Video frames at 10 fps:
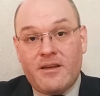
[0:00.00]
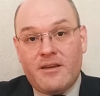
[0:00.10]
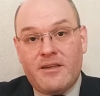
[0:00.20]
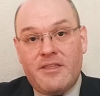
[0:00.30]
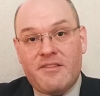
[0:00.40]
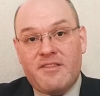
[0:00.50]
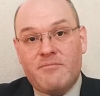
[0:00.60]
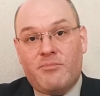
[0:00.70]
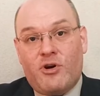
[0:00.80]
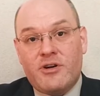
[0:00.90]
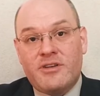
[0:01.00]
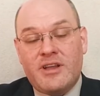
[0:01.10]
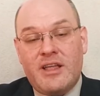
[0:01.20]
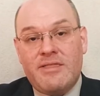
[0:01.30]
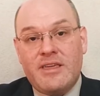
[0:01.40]
and this is
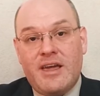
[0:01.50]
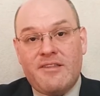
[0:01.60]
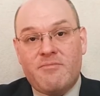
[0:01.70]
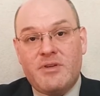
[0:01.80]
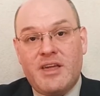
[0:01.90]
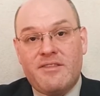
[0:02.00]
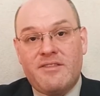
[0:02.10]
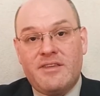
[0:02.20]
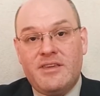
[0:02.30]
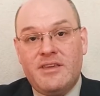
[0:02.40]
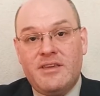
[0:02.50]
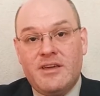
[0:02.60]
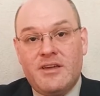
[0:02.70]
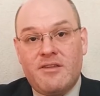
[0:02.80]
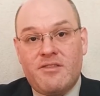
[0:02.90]
important, and the SBST